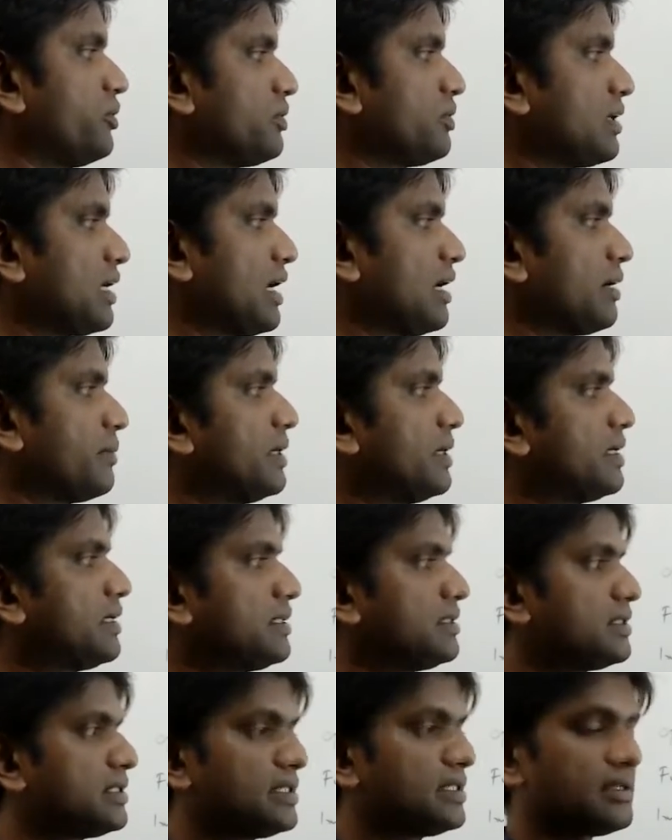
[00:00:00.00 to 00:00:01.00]
to the
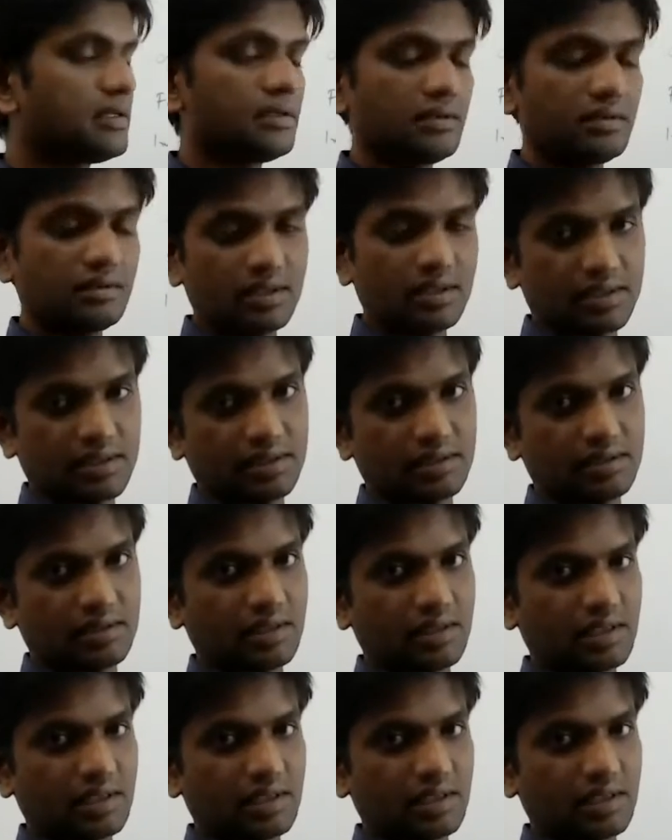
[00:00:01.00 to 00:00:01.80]
liabilities and assets